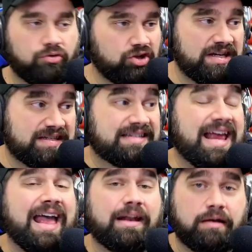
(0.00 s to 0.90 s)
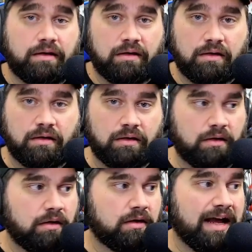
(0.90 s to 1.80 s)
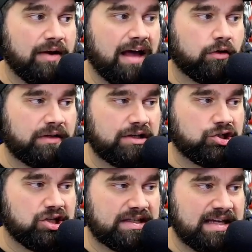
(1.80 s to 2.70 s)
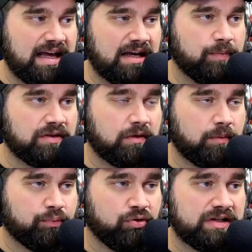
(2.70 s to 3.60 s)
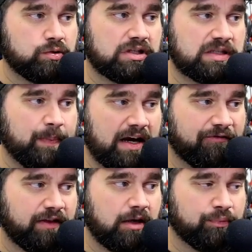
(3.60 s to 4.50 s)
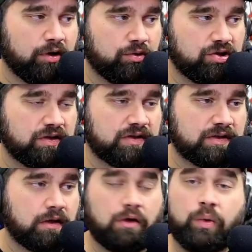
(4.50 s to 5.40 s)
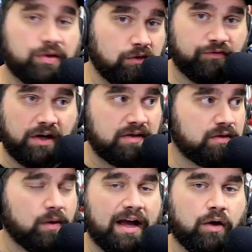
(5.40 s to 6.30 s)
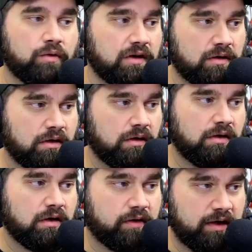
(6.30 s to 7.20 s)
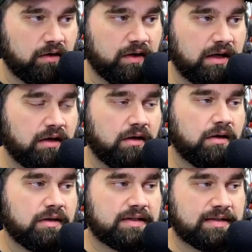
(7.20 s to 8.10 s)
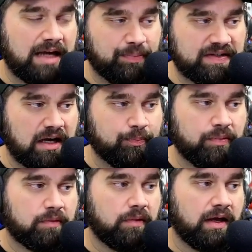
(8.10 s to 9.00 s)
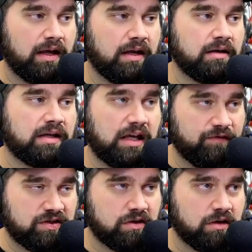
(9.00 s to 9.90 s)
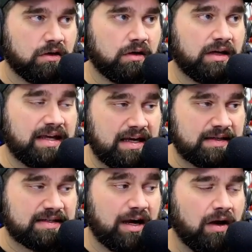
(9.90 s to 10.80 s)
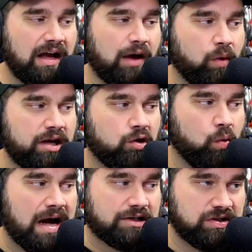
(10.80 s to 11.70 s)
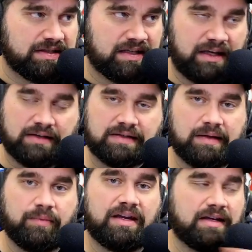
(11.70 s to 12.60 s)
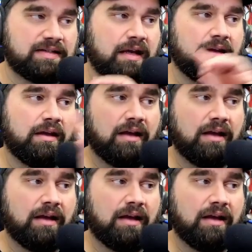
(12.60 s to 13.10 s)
She's dead. Now, not only is she dead, but the prince respectfully approaches with her friends around and clearly steps up and gives her a kiss. Now, I want you to watch this kiss because